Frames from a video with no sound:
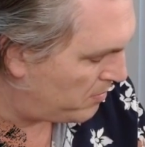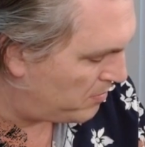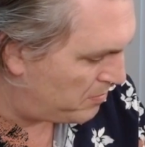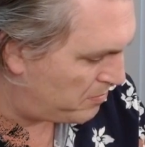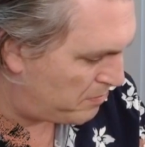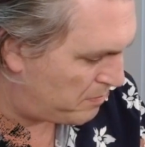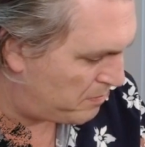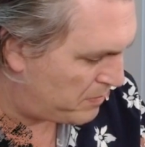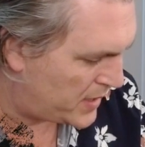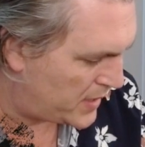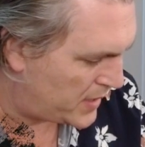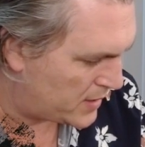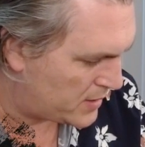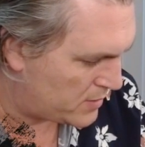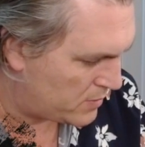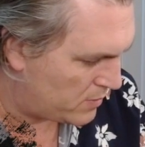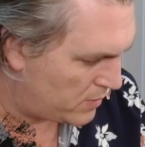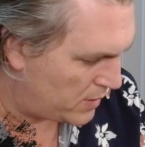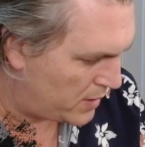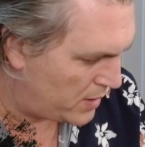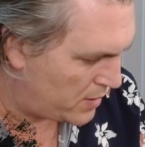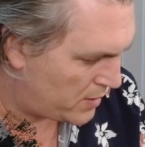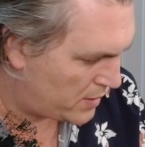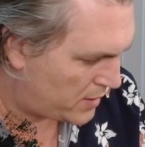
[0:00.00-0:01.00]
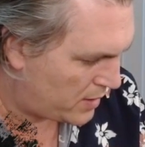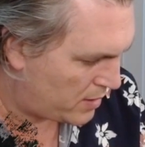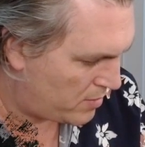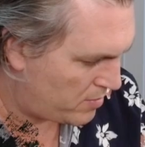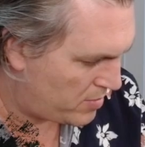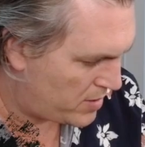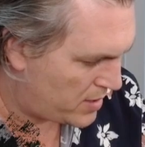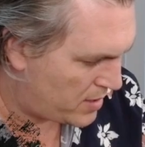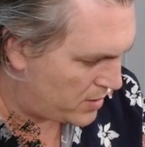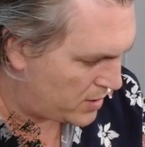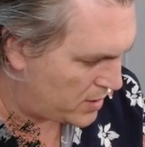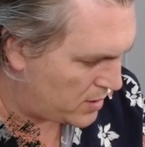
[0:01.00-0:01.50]
But we're not going to be
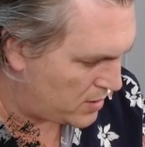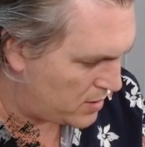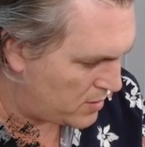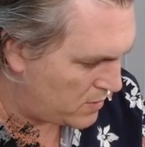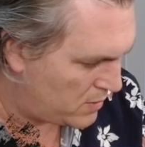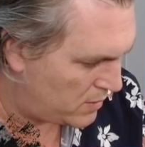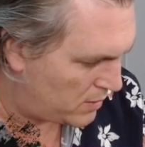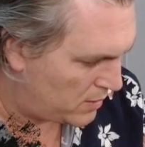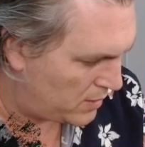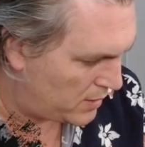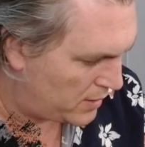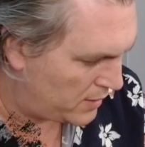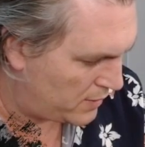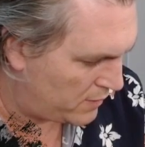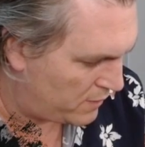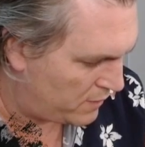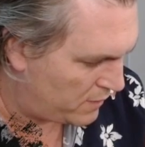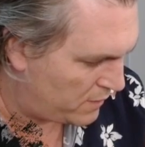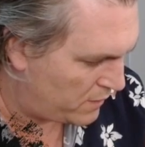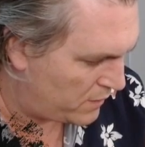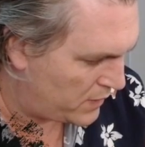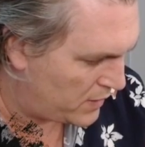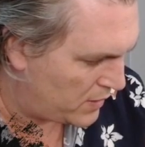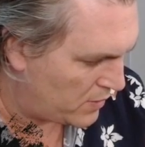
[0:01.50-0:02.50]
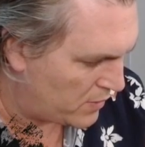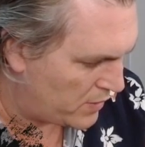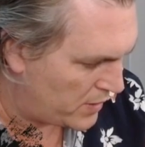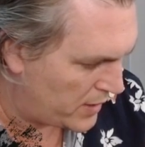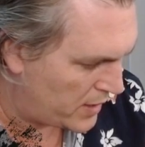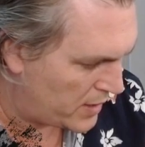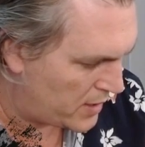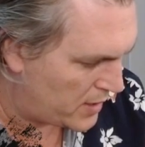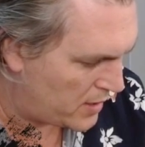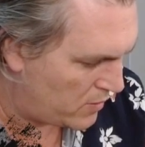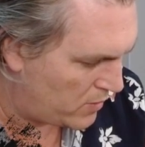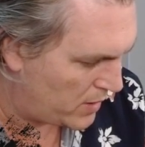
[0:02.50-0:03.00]
able to utilise Fury,
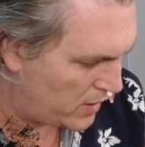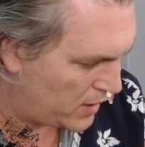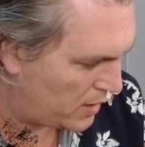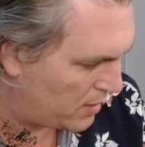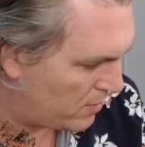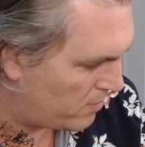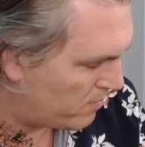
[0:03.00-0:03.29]
are we?